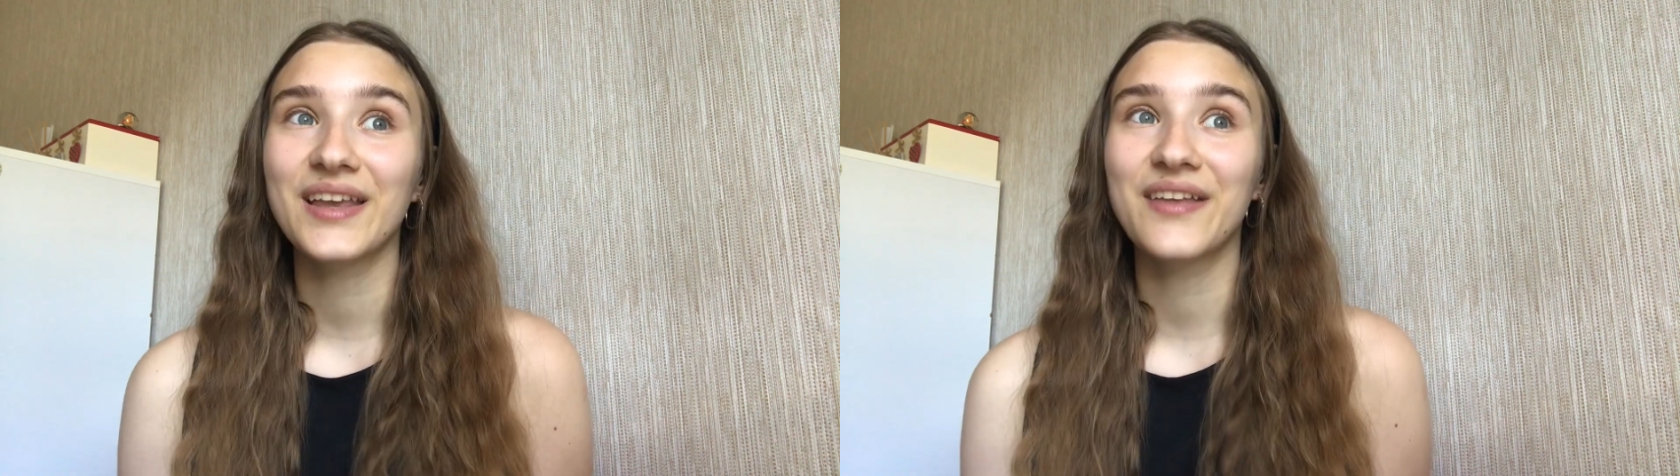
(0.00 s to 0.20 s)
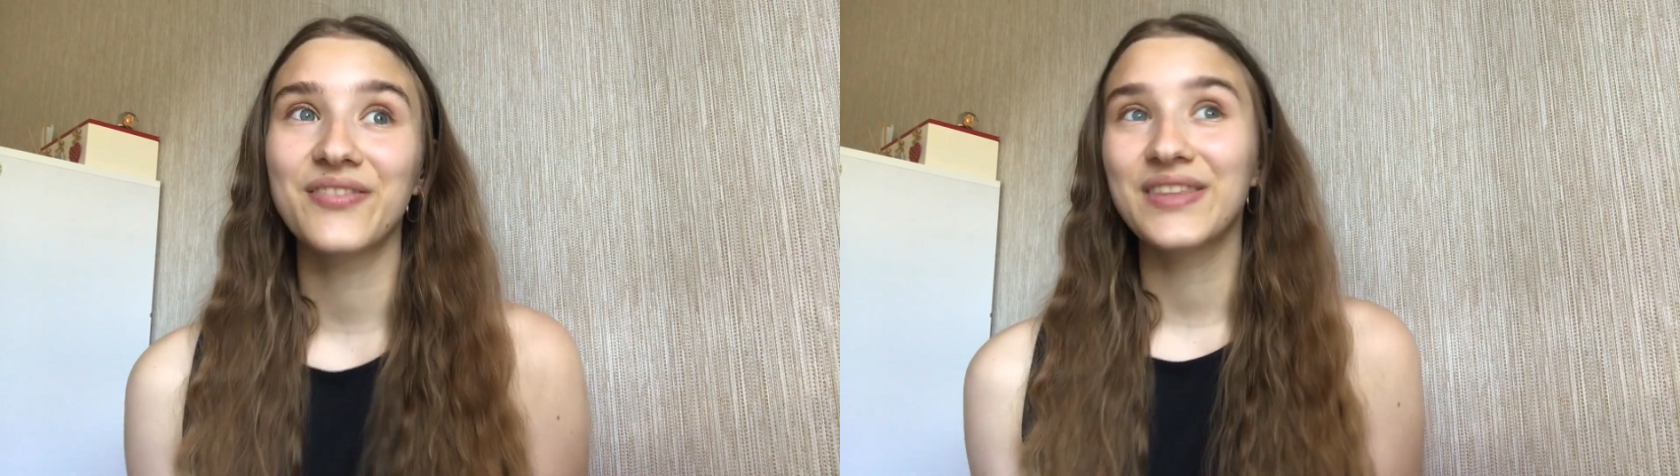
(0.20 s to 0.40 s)

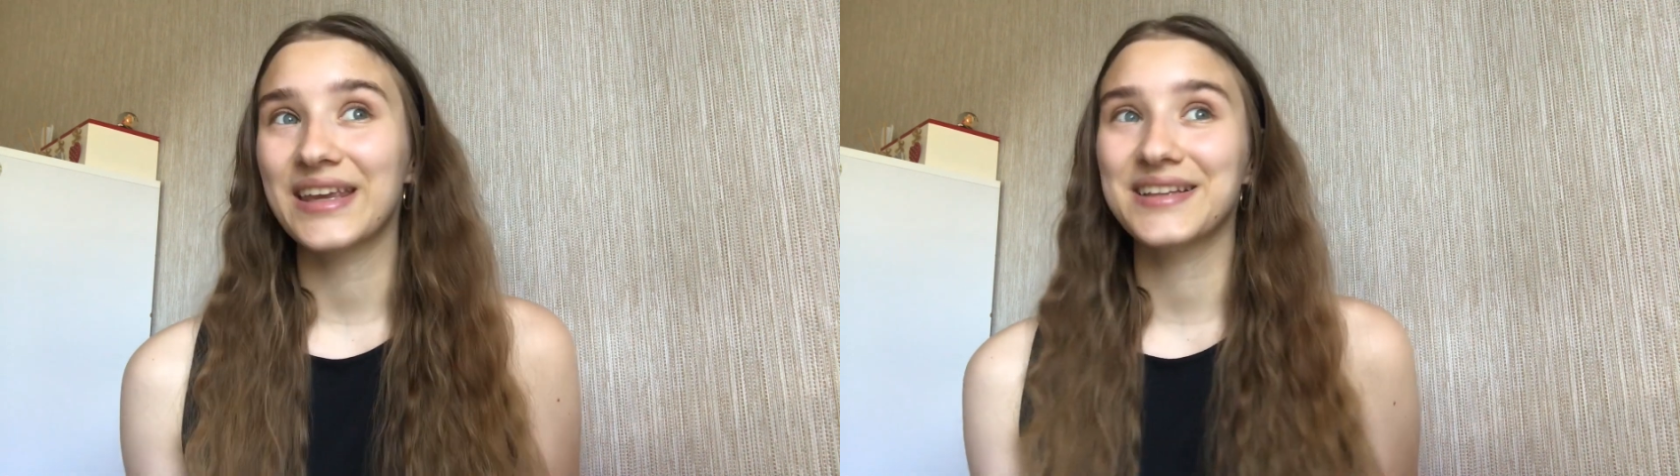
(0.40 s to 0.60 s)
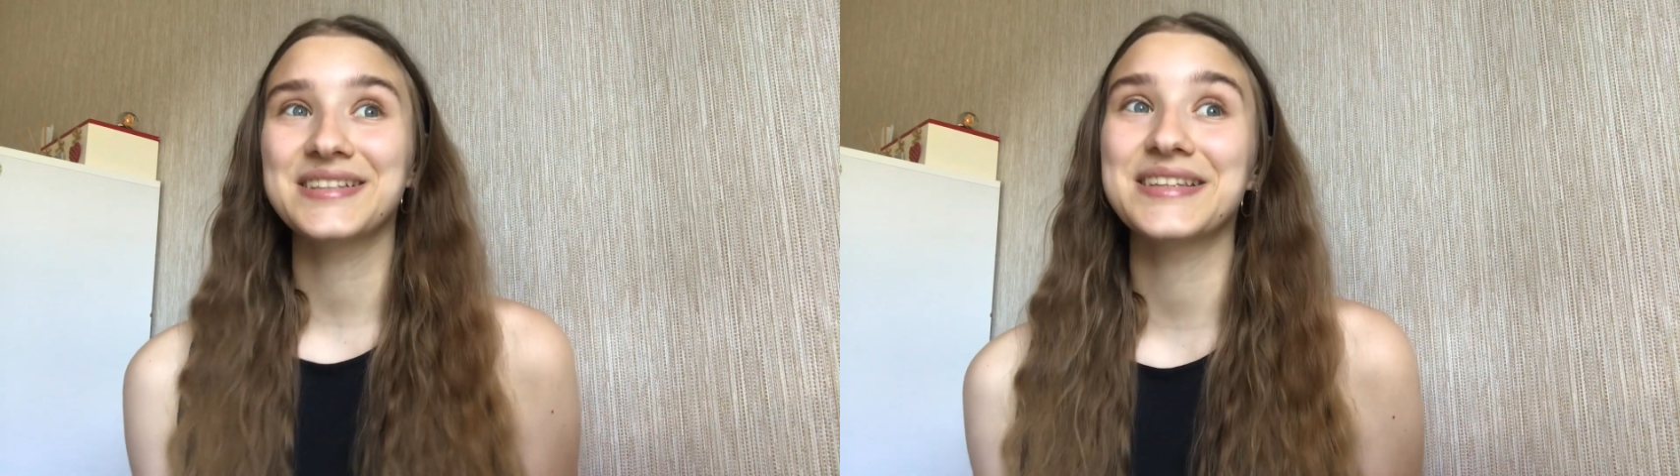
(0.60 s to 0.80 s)
and
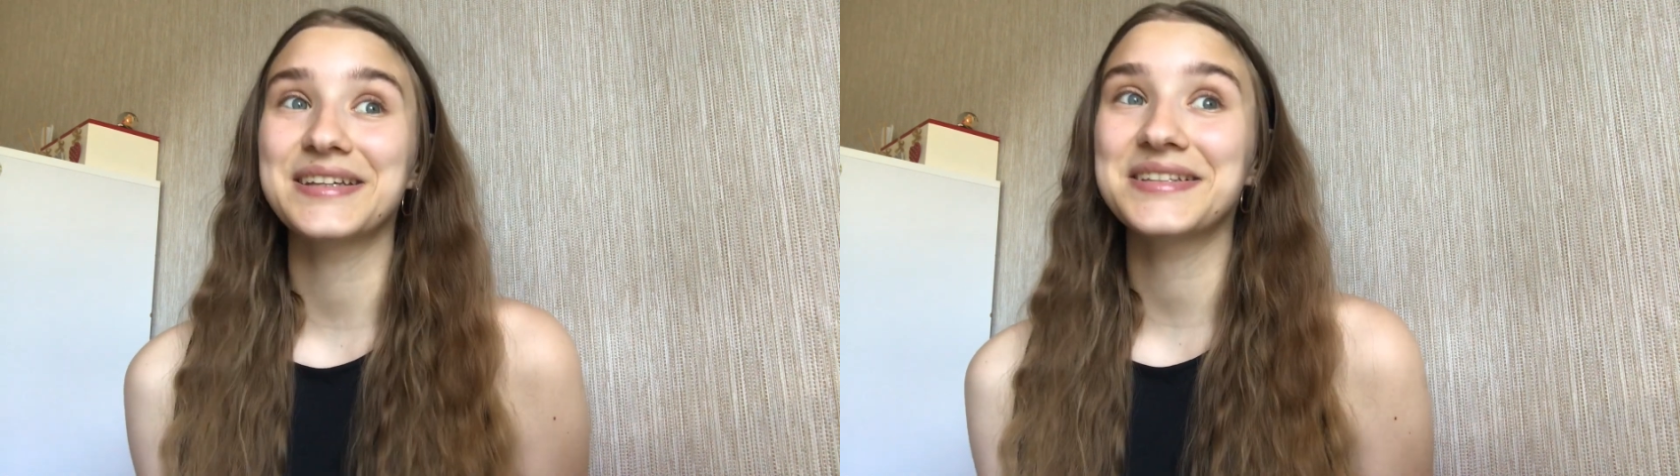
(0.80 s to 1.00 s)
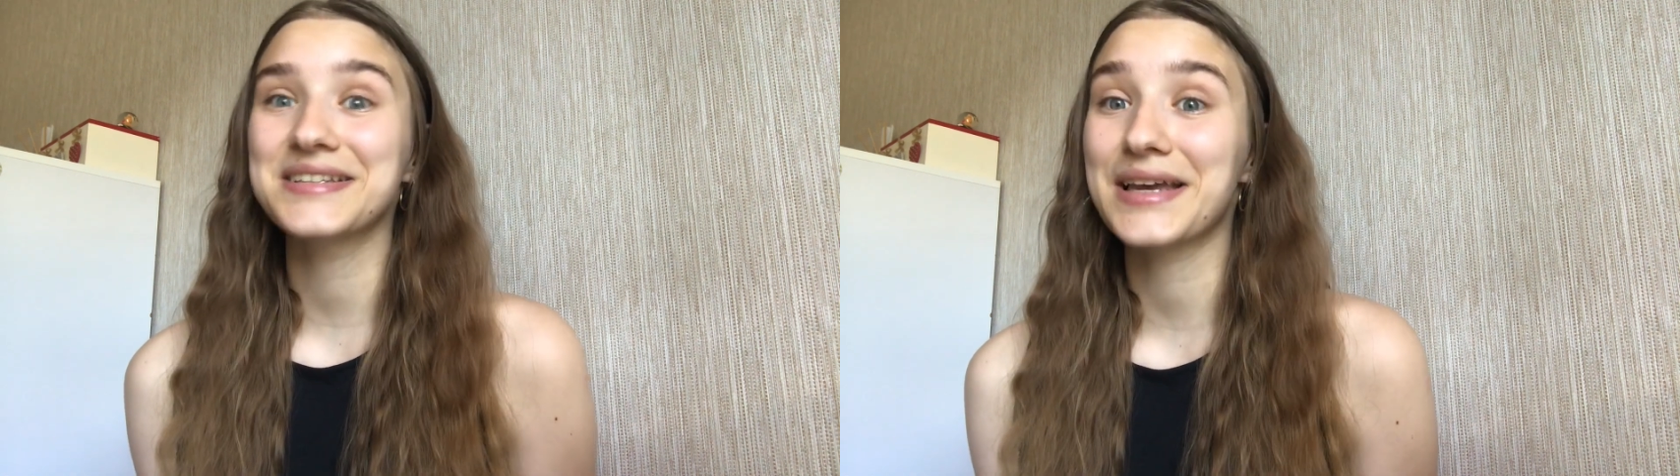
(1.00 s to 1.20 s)
things
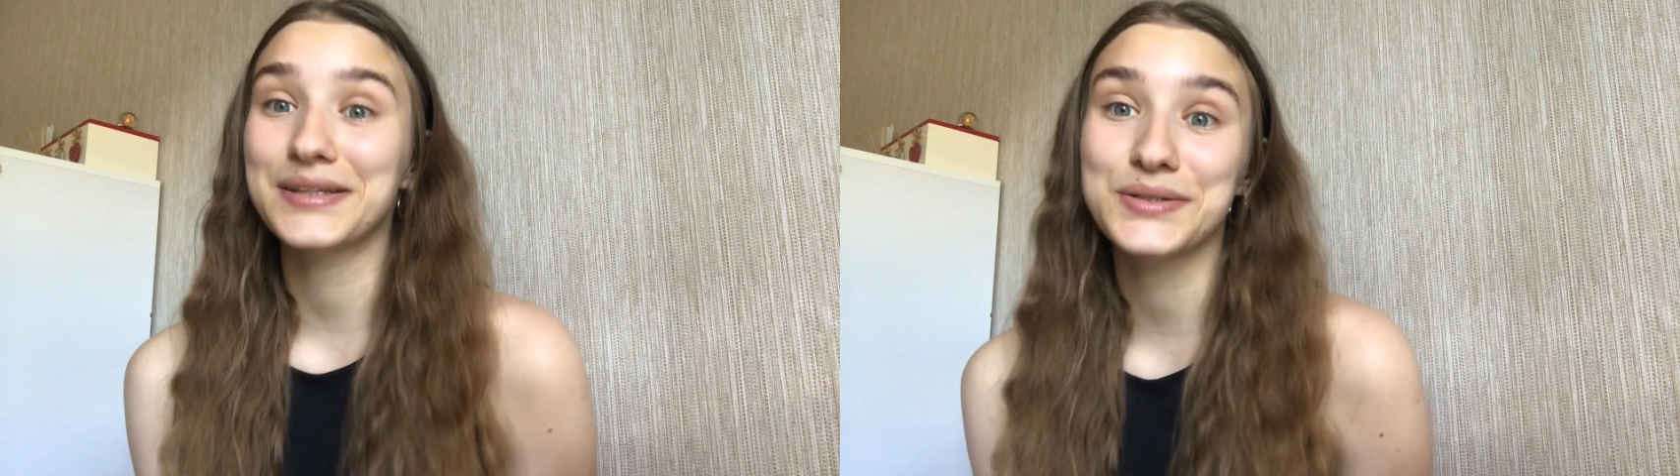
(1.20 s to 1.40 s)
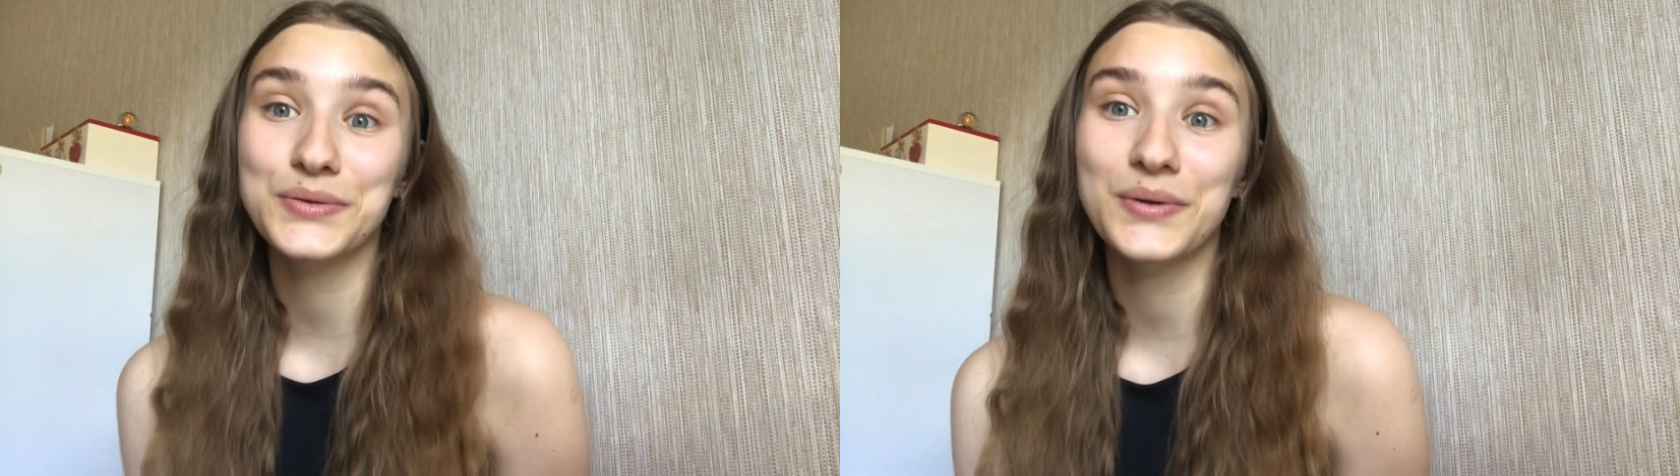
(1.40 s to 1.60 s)
that
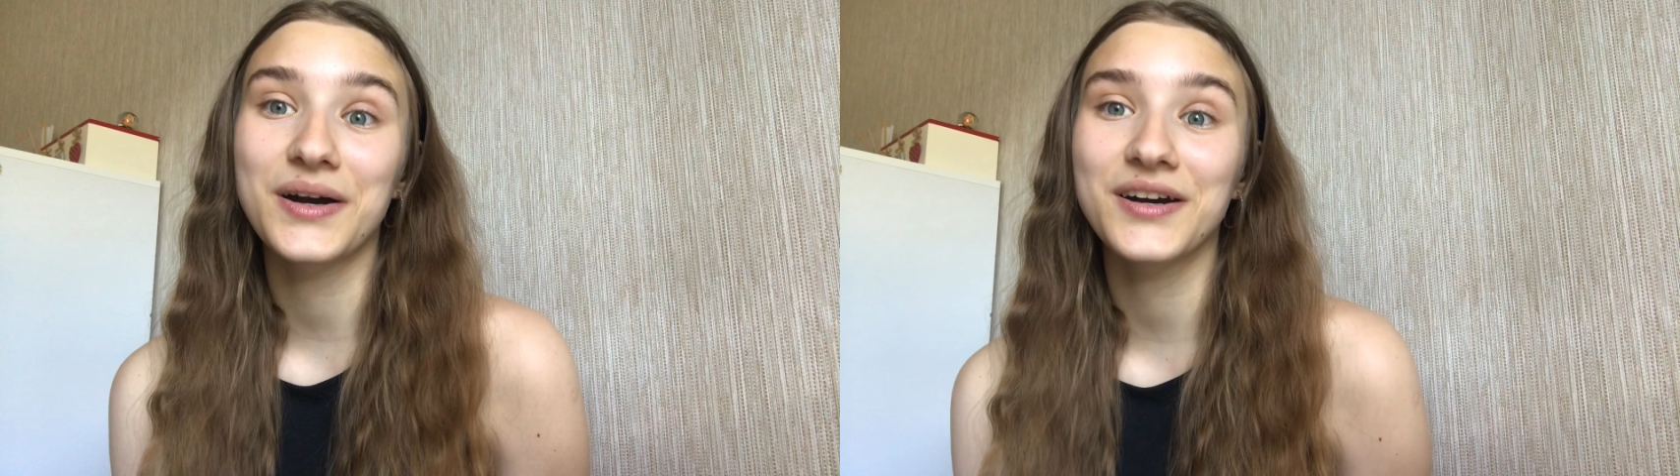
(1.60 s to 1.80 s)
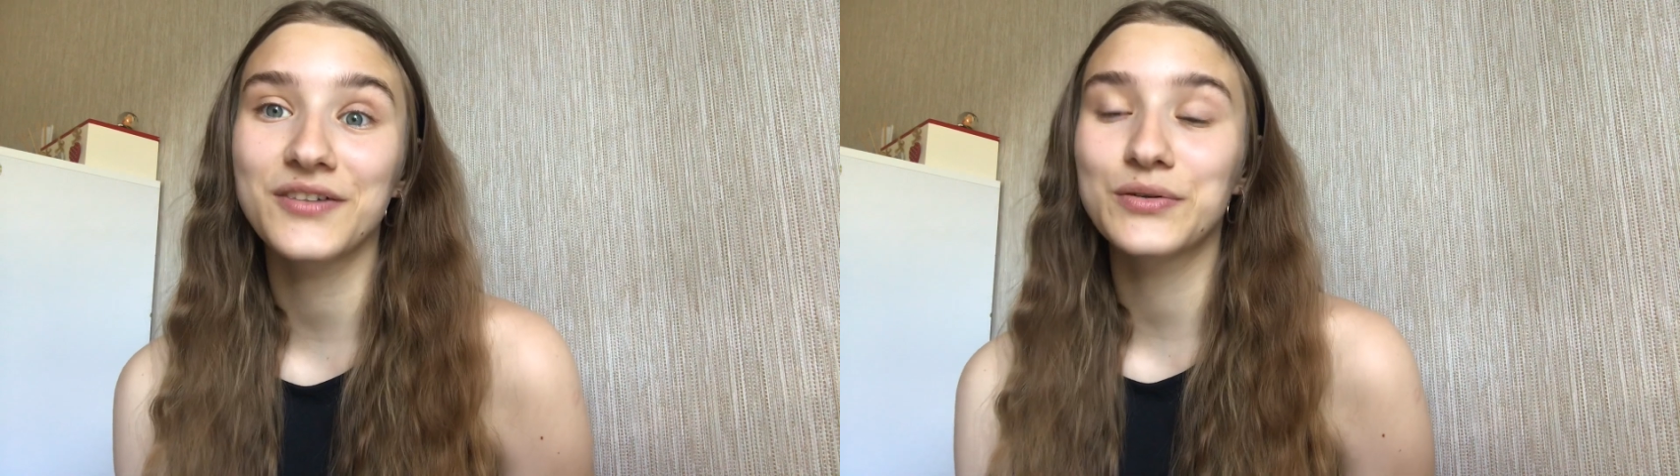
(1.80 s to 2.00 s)
tend to
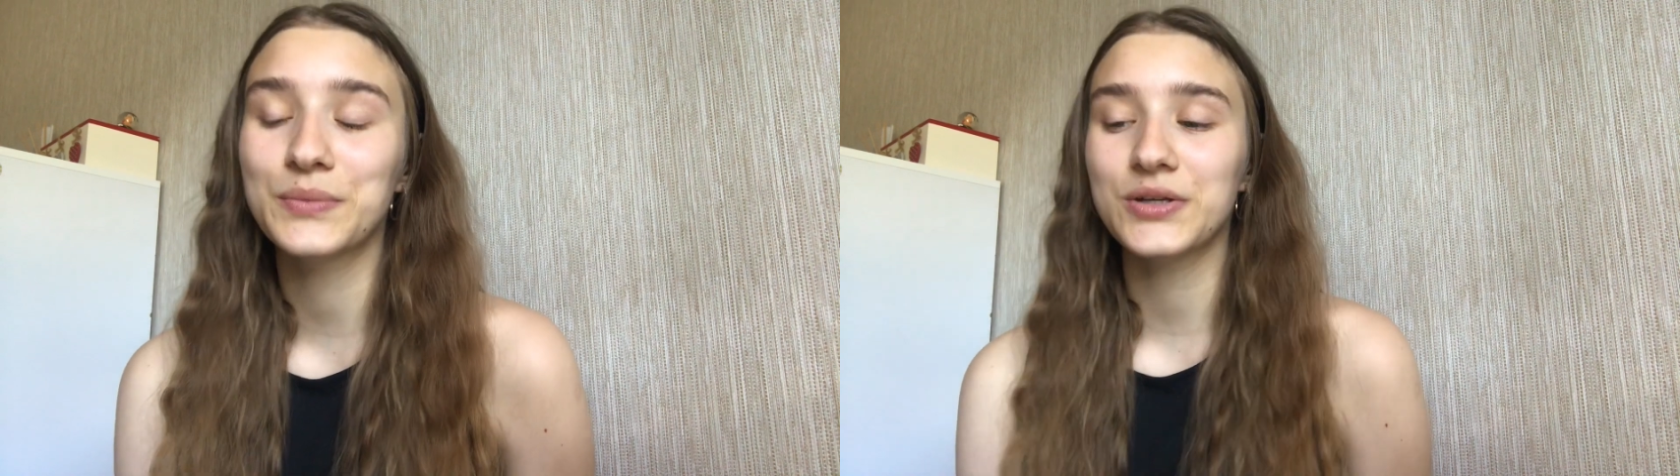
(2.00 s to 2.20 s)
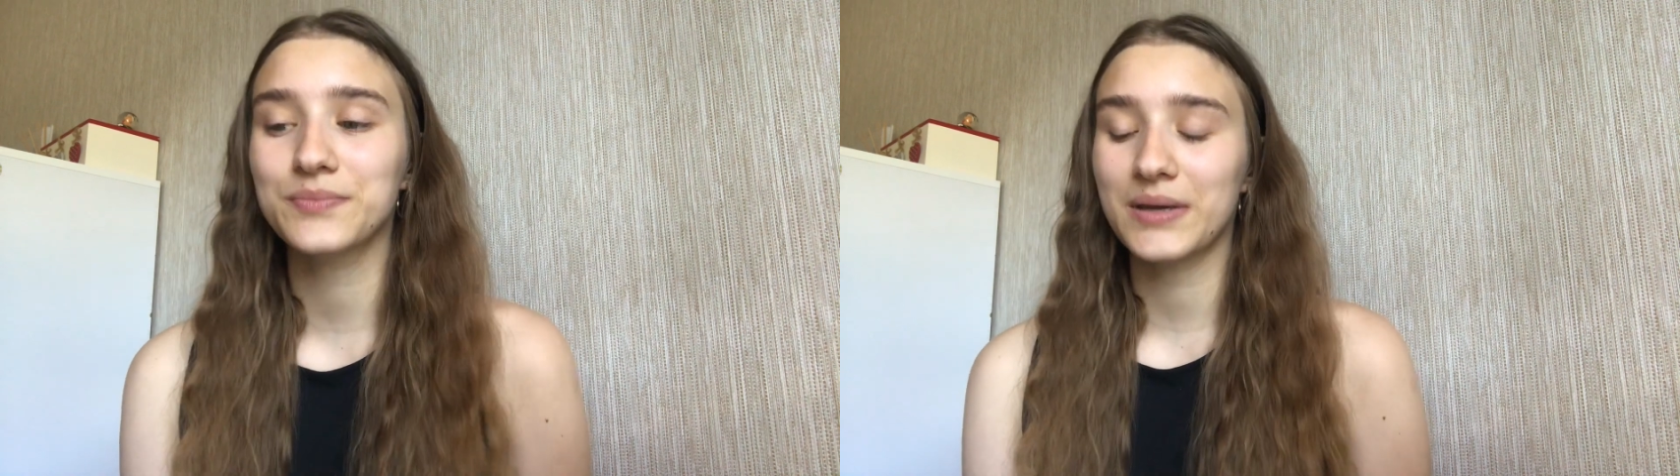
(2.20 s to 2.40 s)
work for most